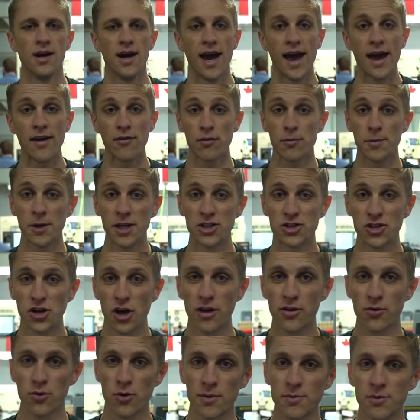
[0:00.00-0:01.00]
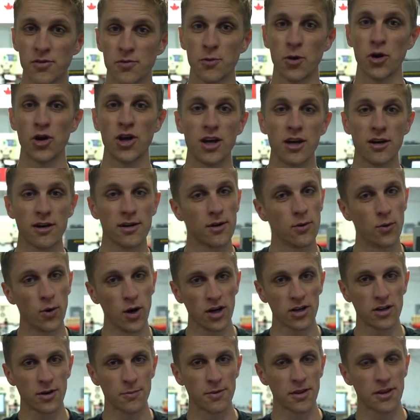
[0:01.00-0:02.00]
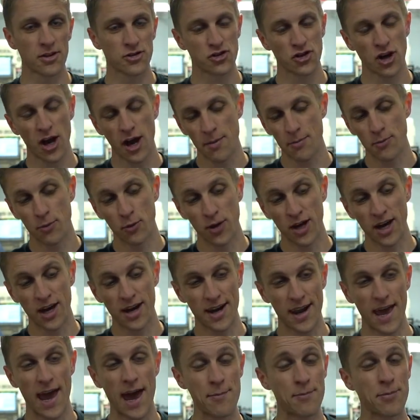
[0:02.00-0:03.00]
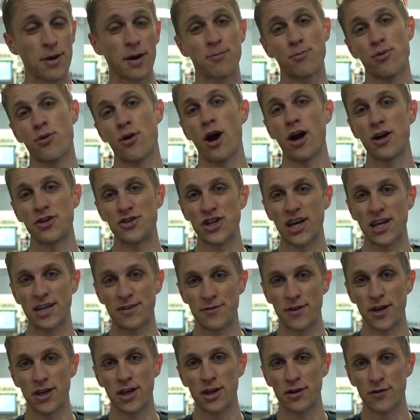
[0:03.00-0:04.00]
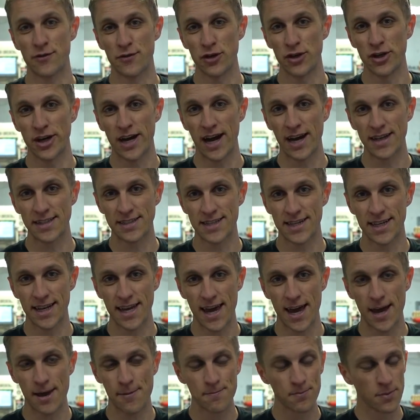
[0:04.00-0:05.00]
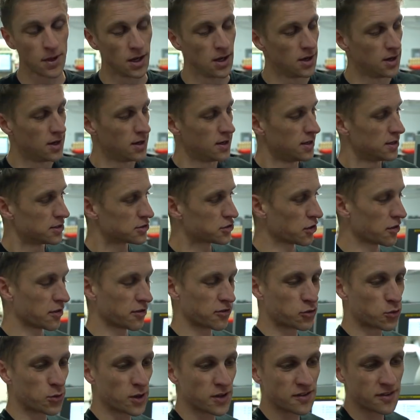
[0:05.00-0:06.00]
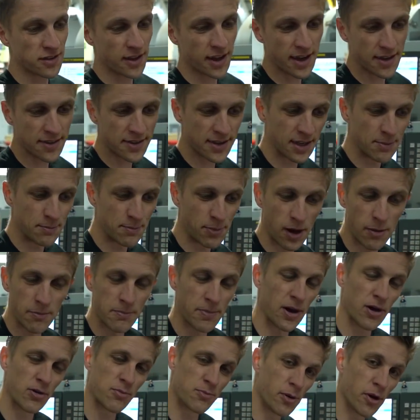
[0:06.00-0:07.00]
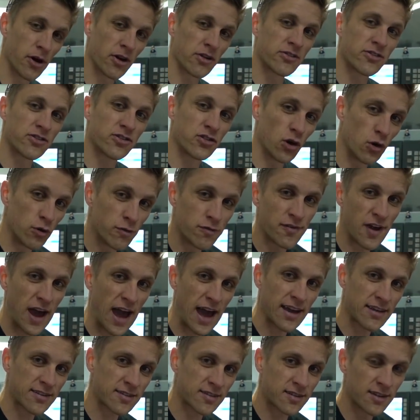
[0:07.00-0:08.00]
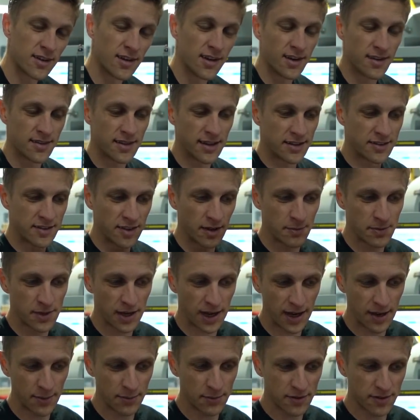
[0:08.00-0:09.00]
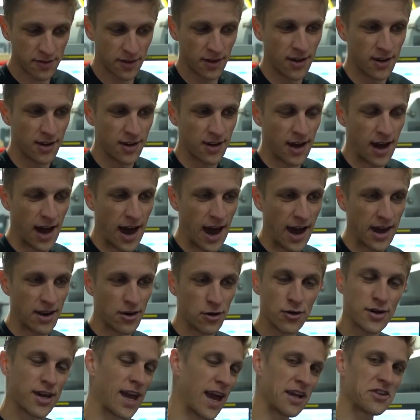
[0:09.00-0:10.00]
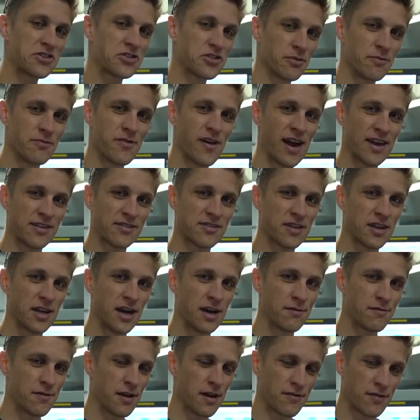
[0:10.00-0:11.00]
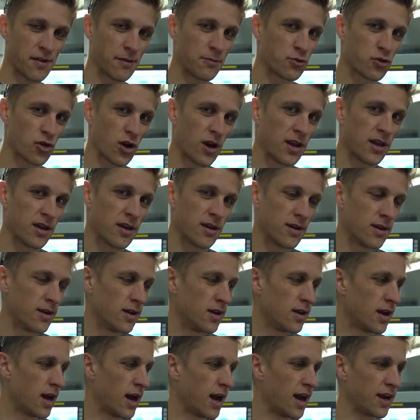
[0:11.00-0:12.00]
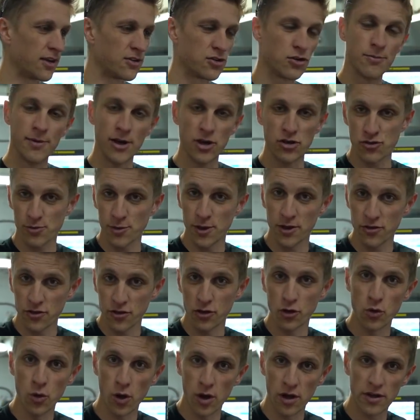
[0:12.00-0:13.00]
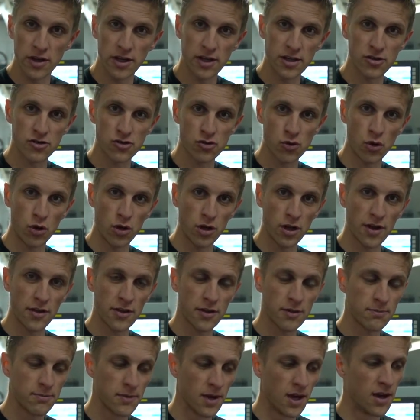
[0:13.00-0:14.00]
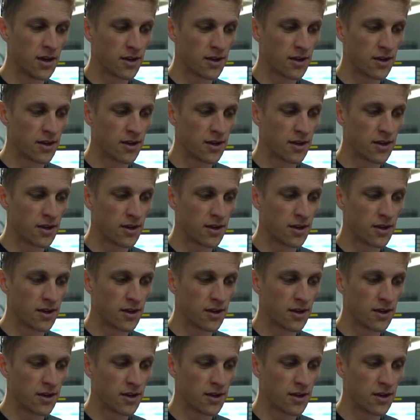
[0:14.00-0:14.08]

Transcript: Hey everybody, John Grimsmo here. Welcome to the shop. We got an epic project video for you guys today. So the Swiss lathe can pump out parts so fast that sometimes I don't catch them fast enough if I'm trying to uh, do measurements, do quality control on them.